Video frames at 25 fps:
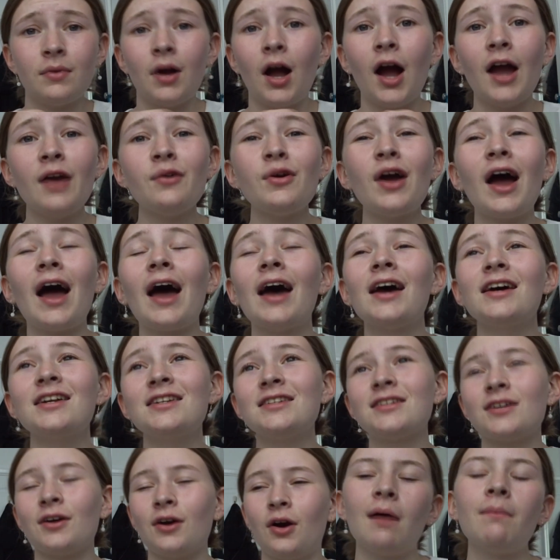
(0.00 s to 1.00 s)
I
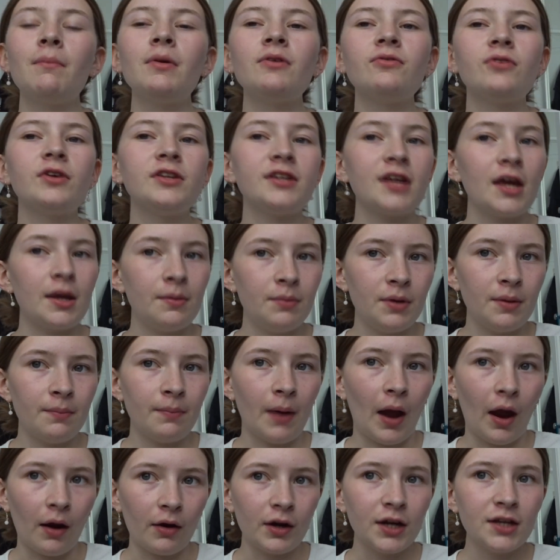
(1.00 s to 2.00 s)
had my friends Amy and
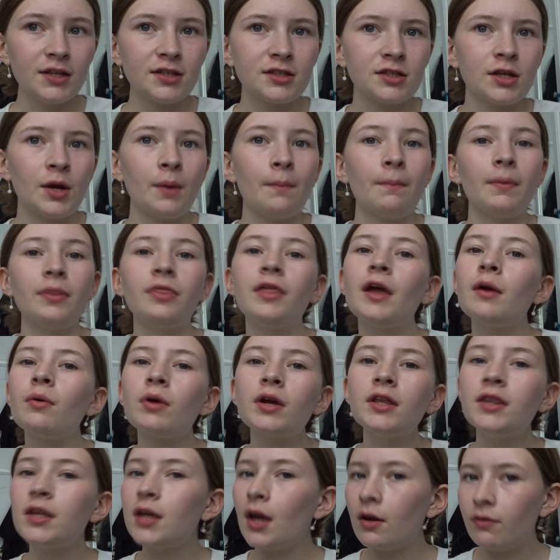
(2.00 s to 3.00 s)
Paris, but they were
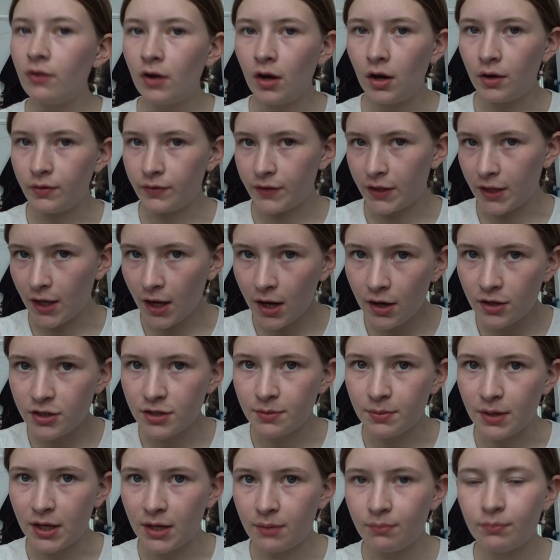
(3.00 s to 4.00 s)
in the other half of the year
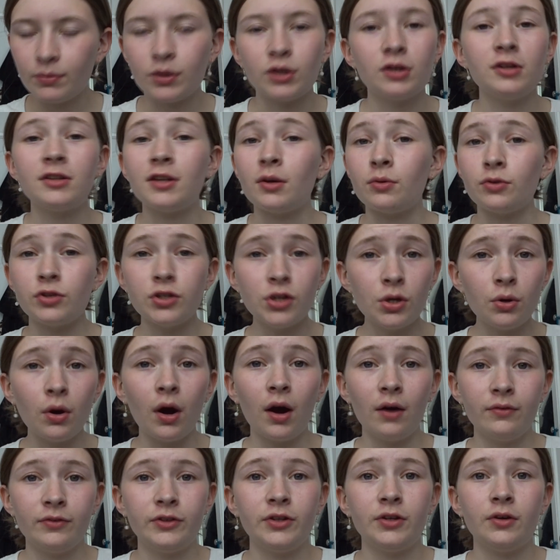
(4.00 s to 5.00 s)
to me, because there was two
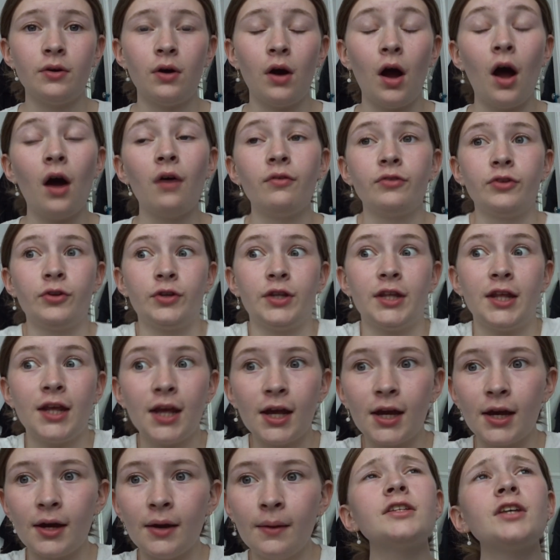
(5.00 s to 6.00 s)
halves of the
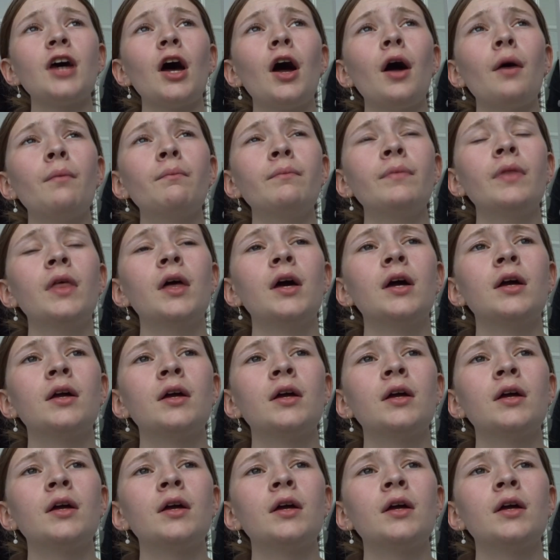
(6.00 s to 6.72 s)
year. And